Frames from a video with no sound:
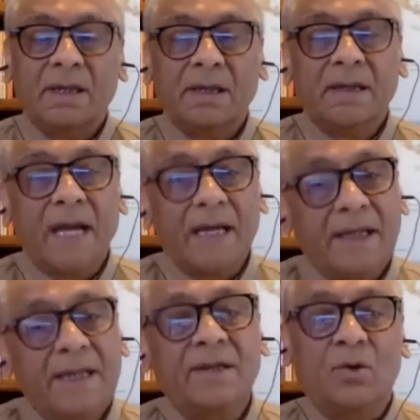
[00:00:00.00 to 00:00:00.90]
That
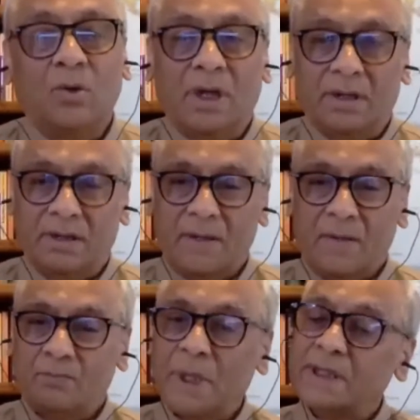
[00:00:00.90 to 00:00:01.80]
is yoga.
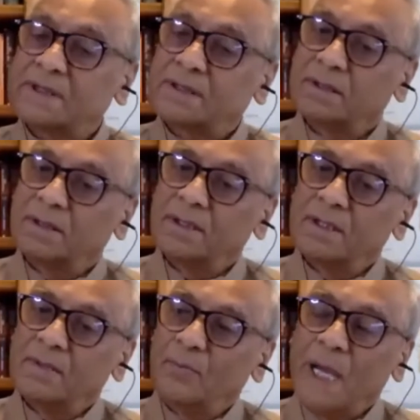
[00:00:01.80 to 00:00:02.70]
But
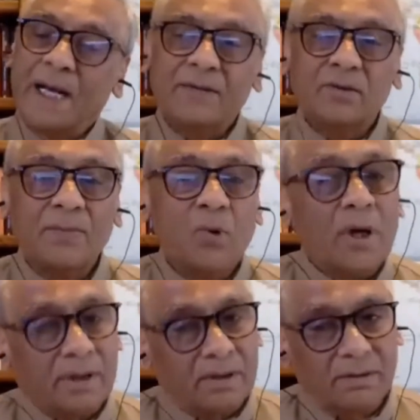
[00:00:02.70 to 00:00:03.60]
balance of what?